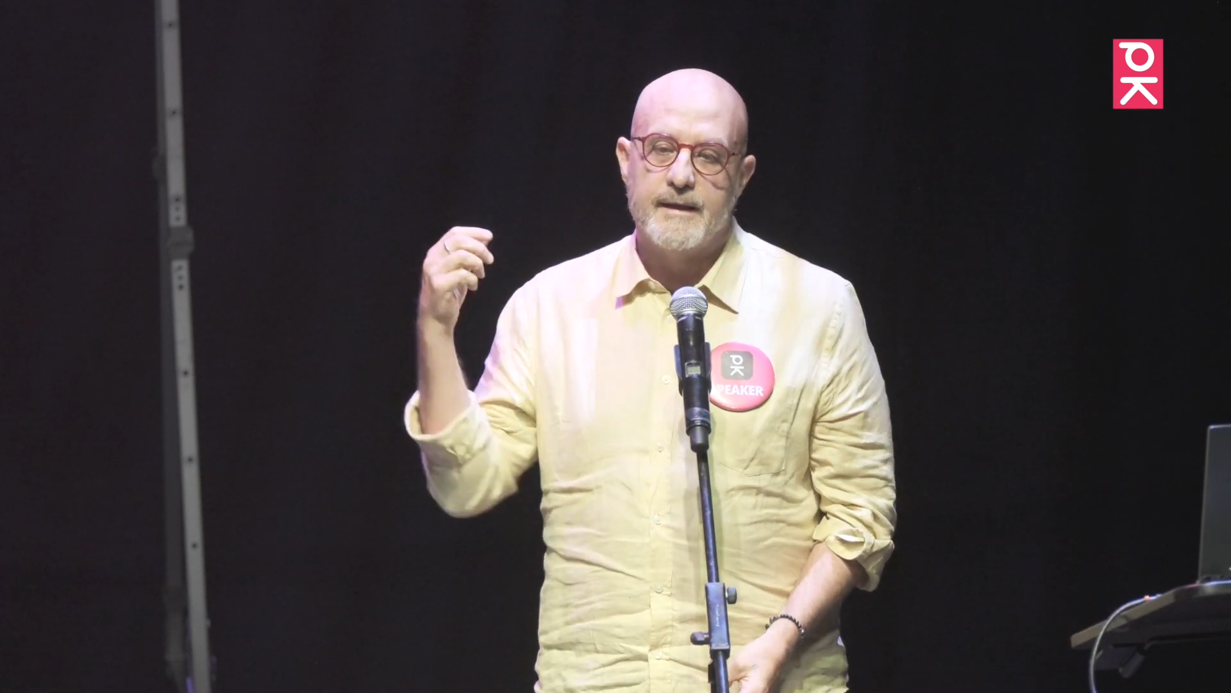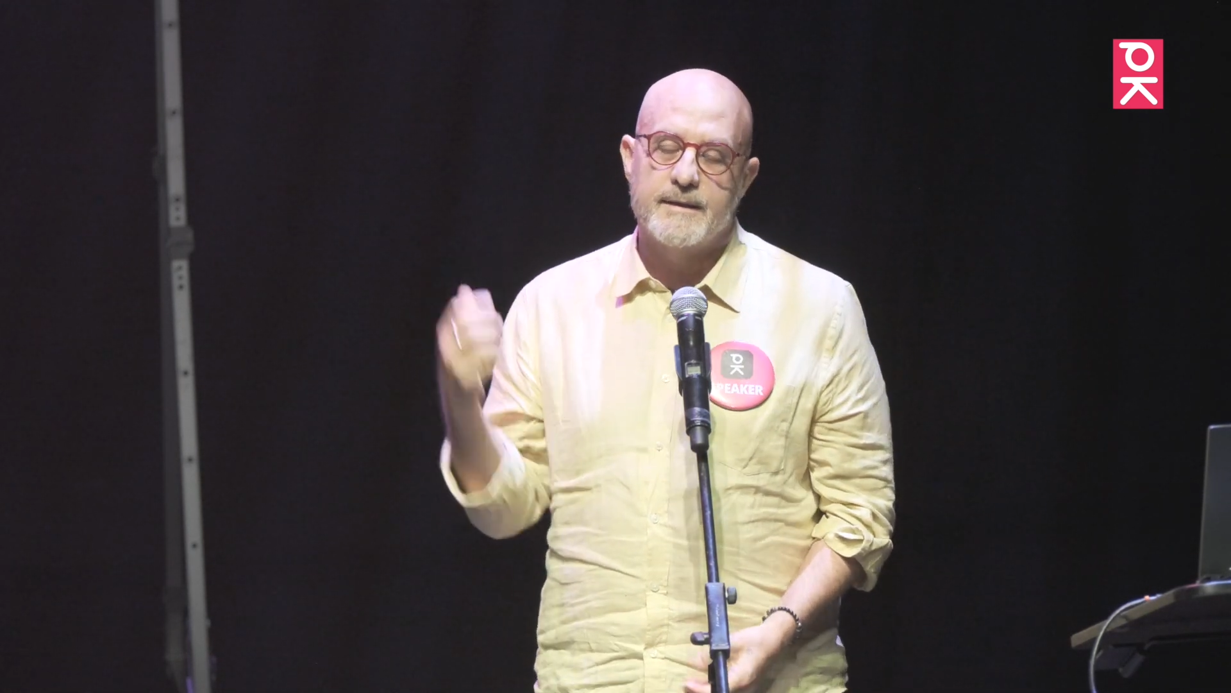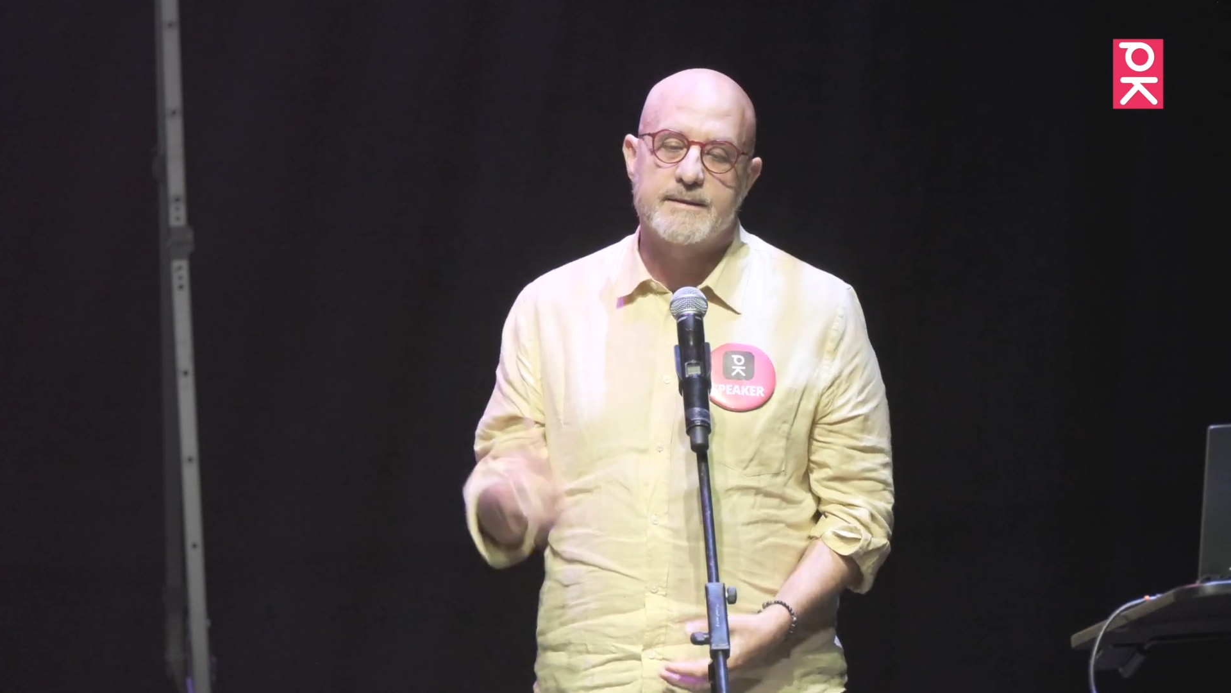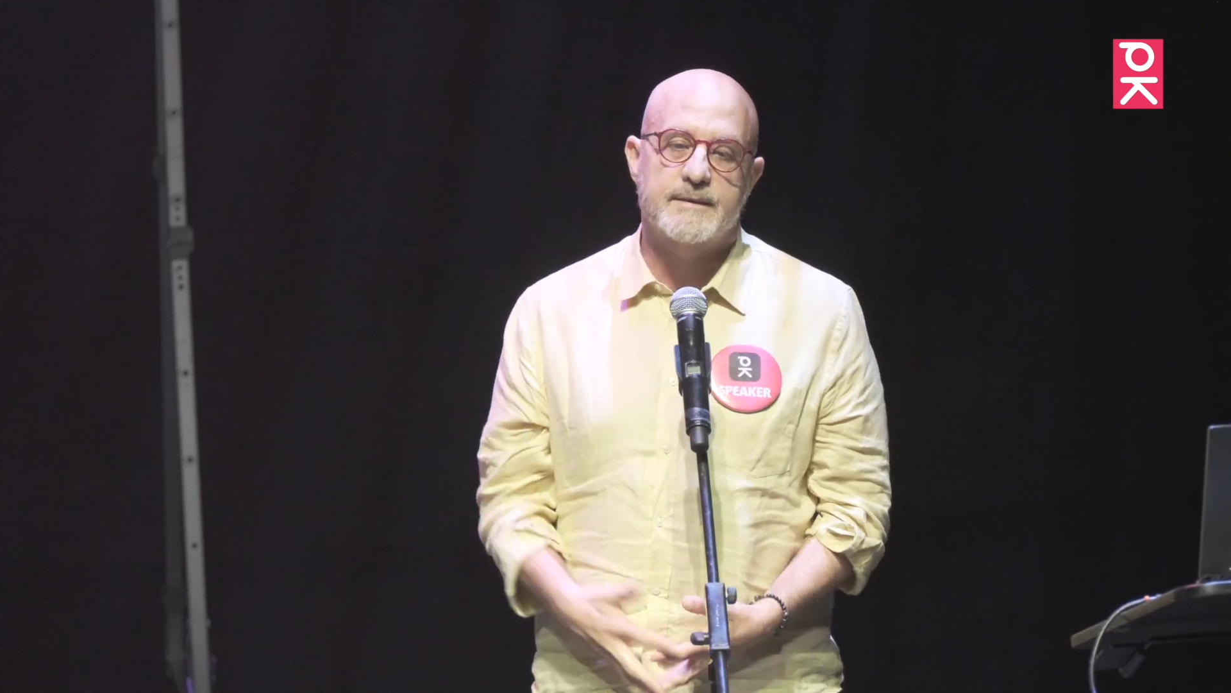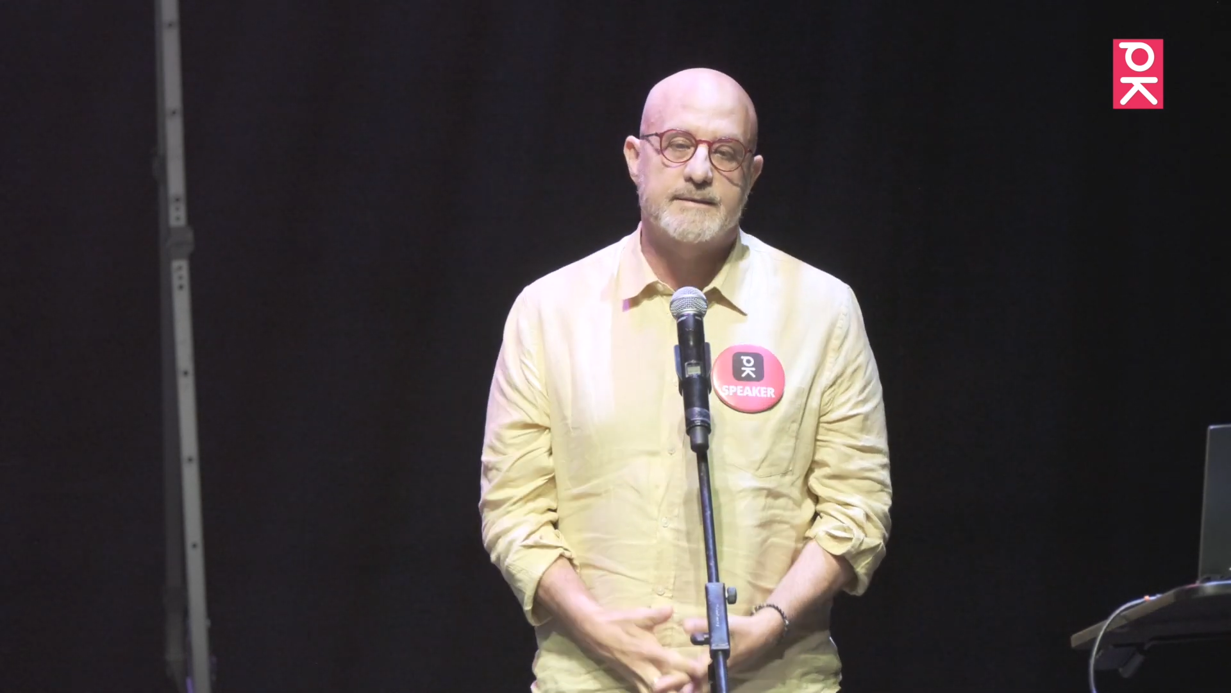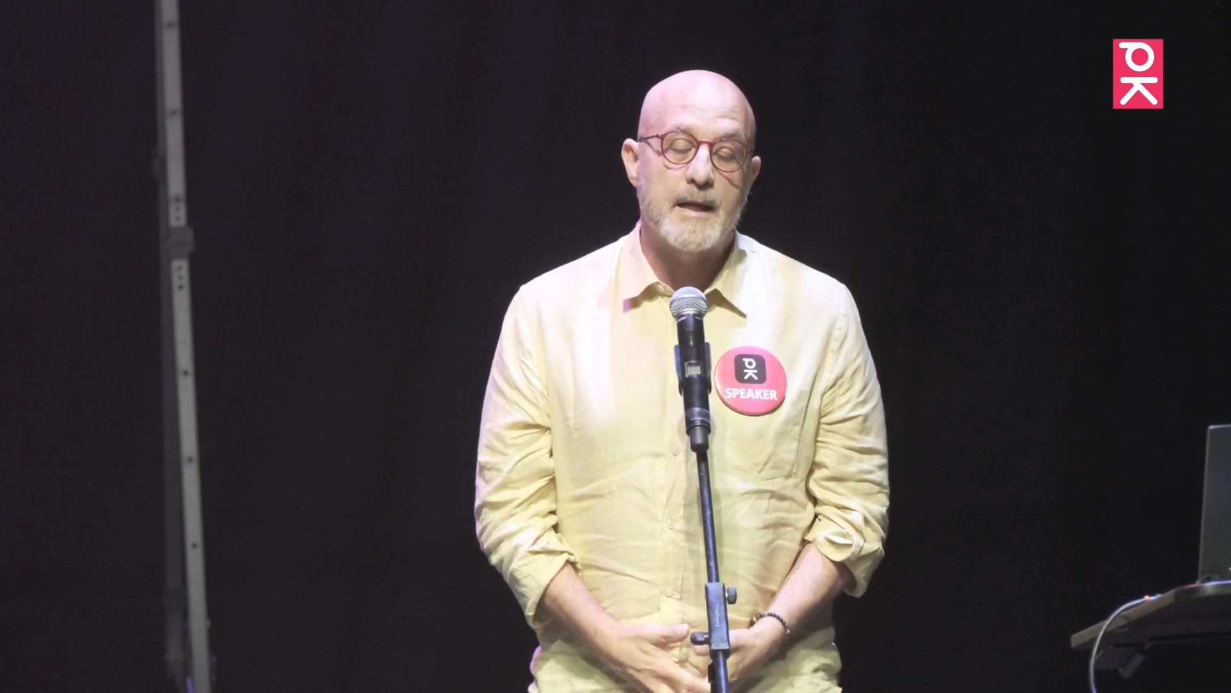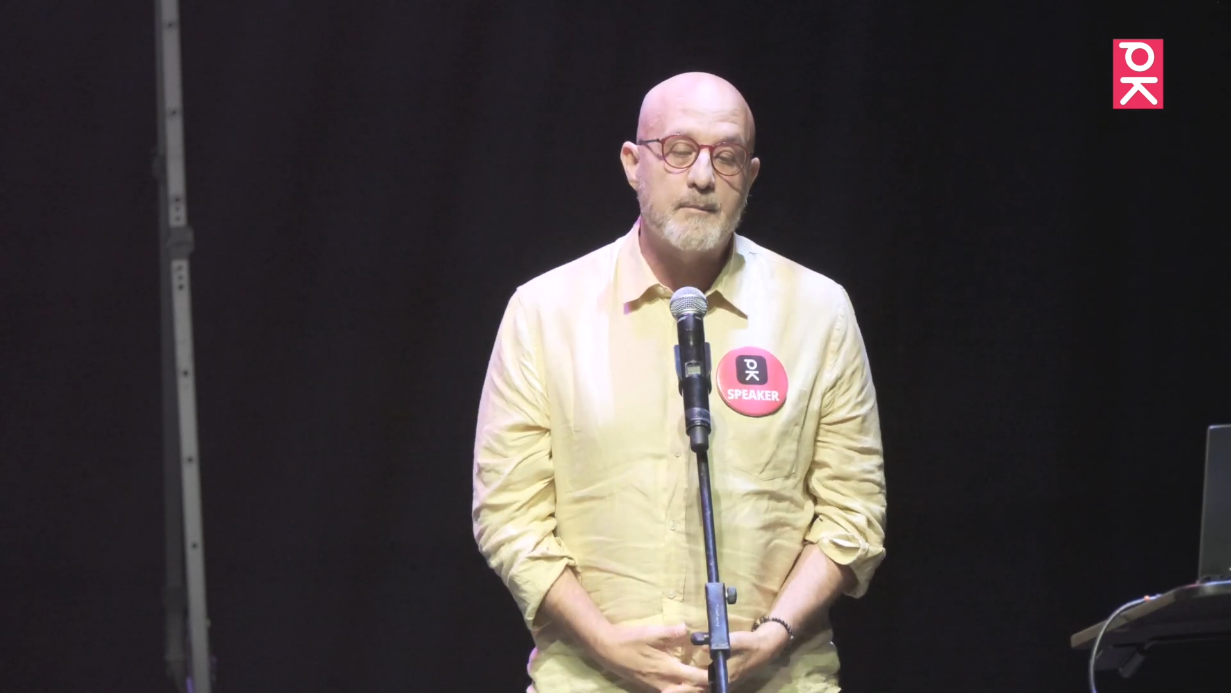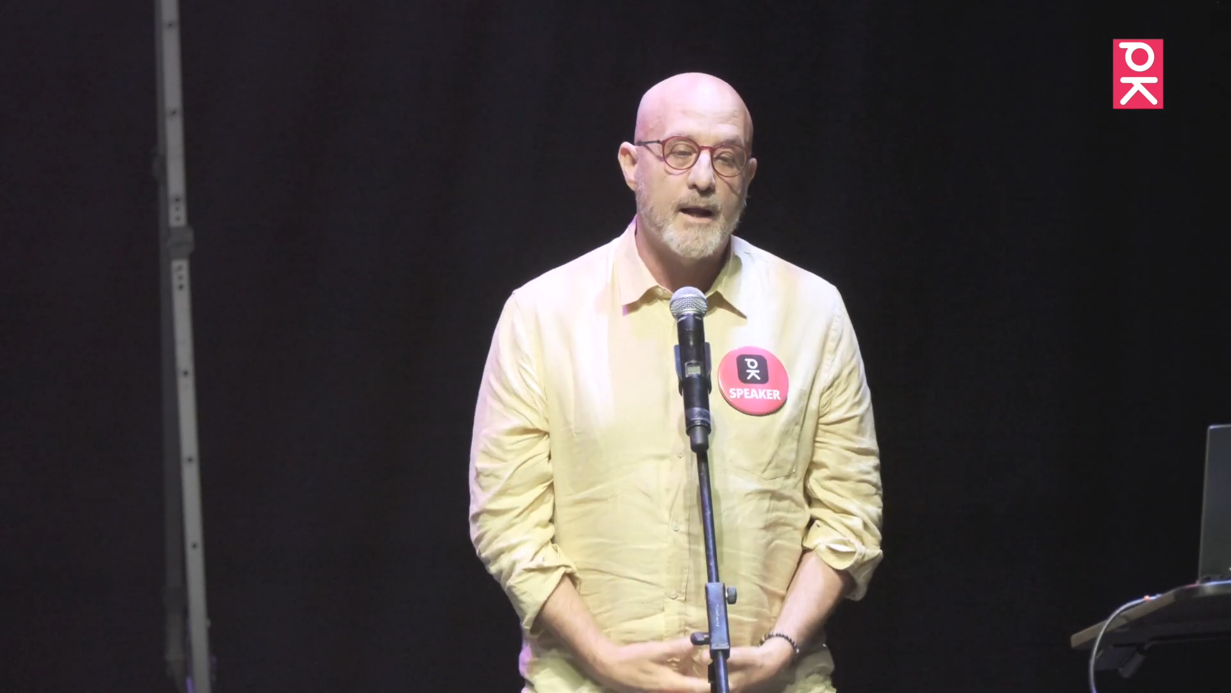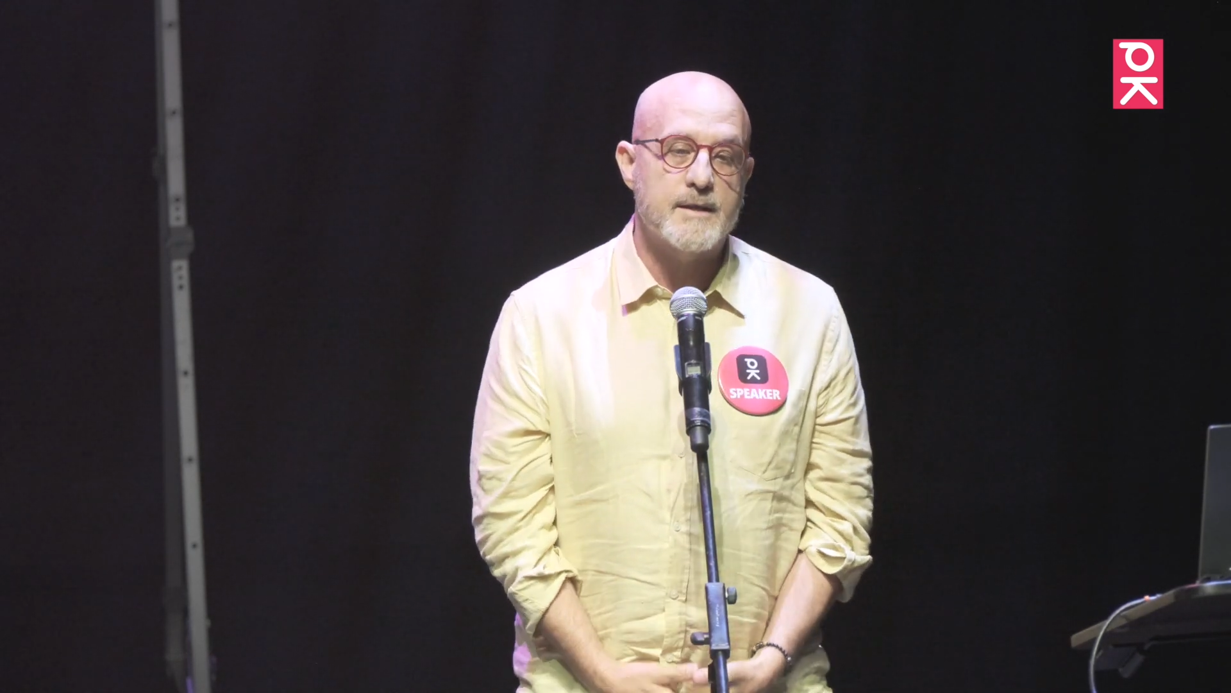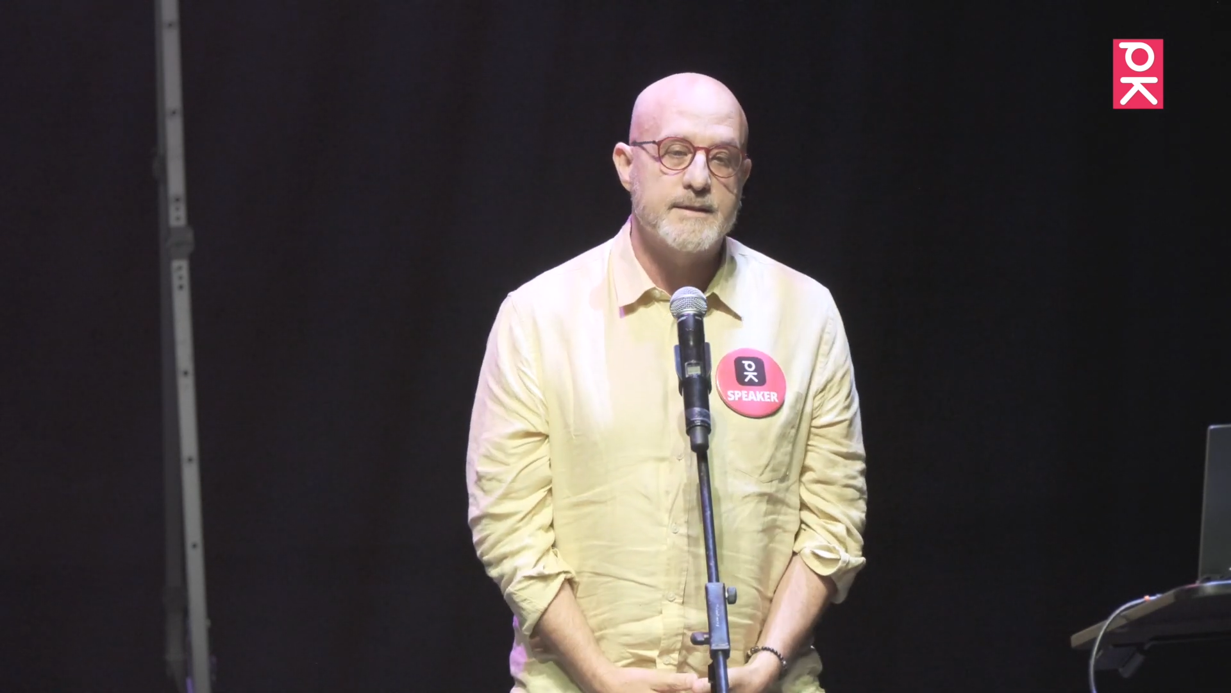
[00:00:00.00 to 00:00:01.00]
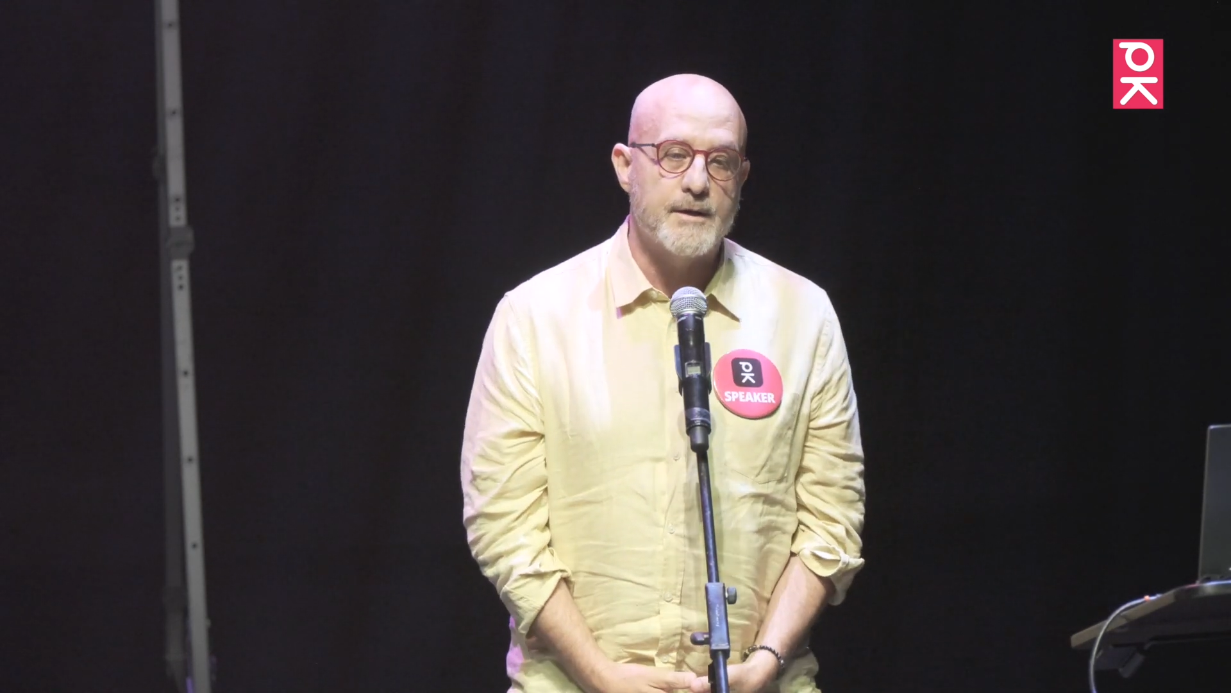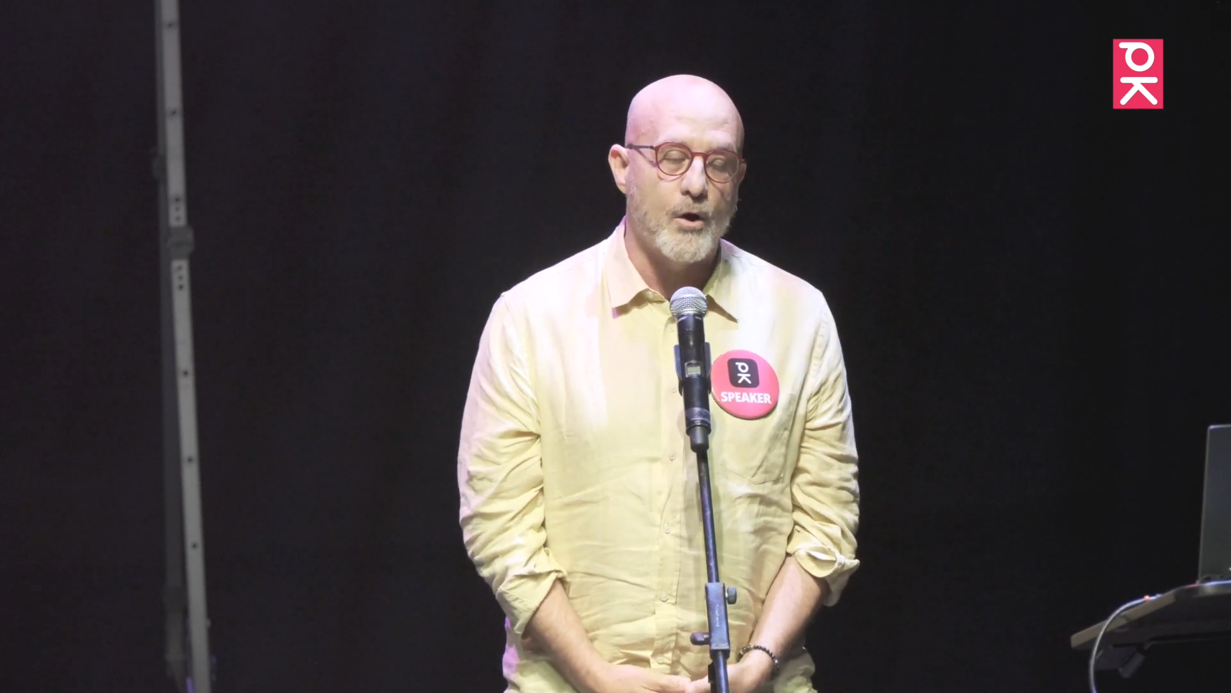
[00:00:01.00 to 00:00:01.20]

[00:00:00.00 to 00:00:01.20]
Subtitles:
stabilizing